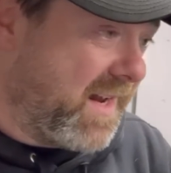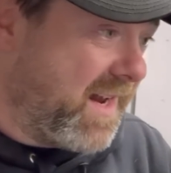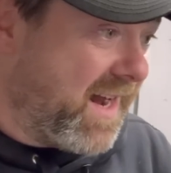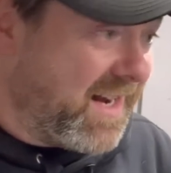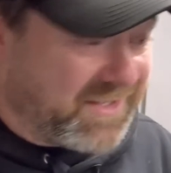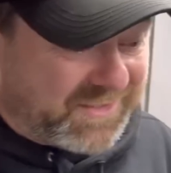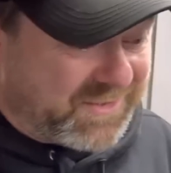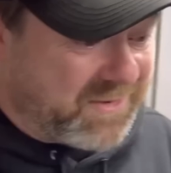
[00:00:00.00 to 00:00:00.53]

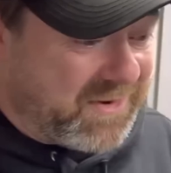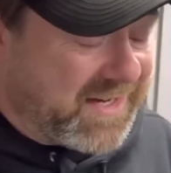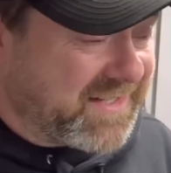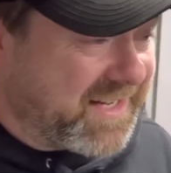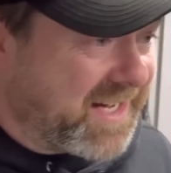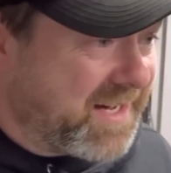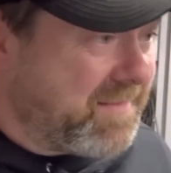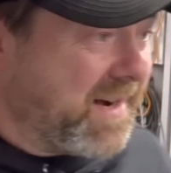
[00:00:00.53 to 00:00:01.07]
I just thought I'd
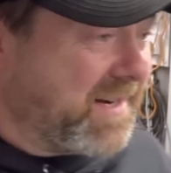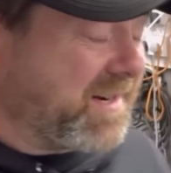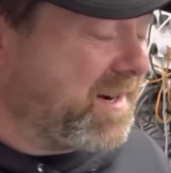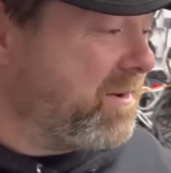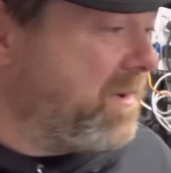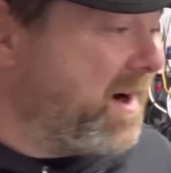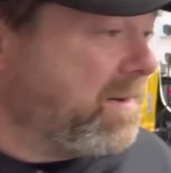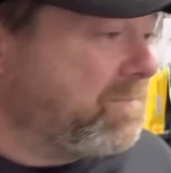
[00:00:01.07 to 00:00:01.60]
take them out, I don't
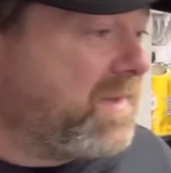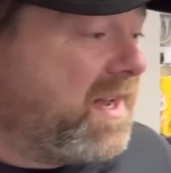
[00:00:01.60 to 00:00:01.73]
know why.